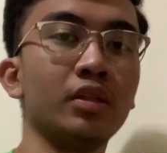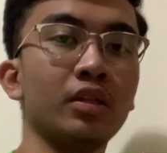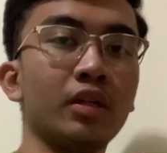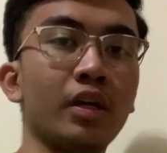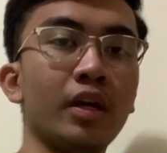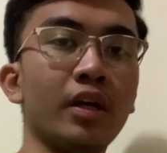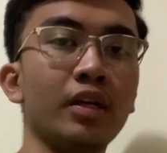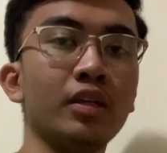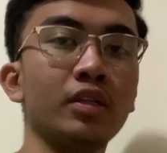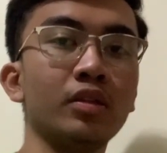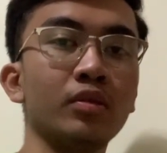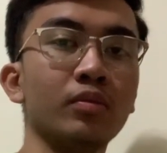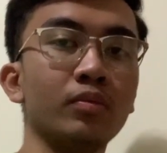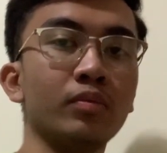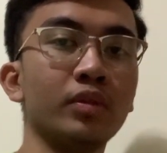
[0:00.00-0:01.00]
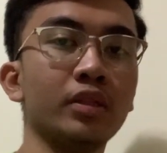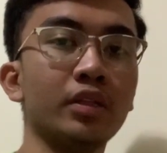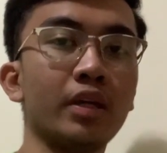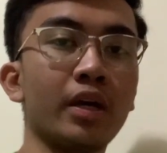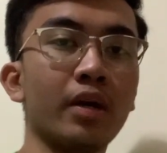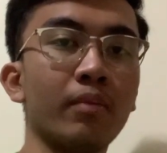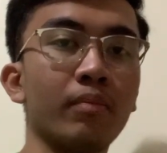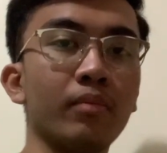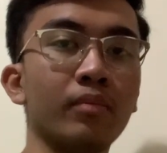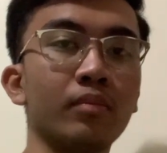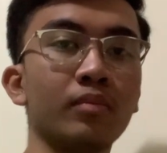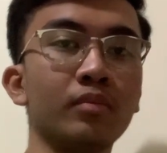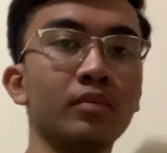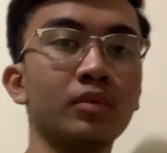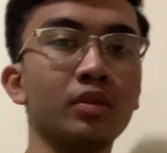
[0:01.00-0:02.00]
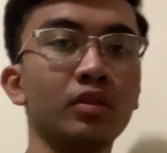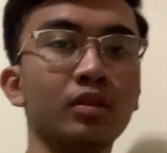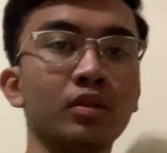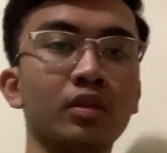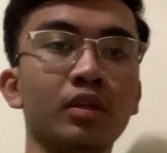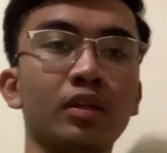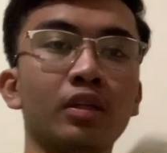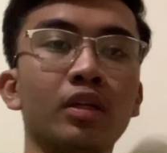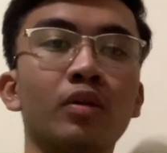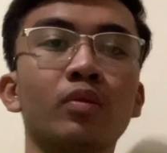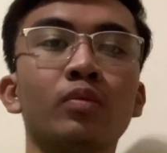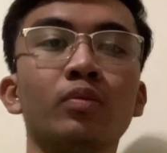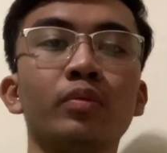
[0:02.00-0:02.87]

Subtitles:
A with M. Now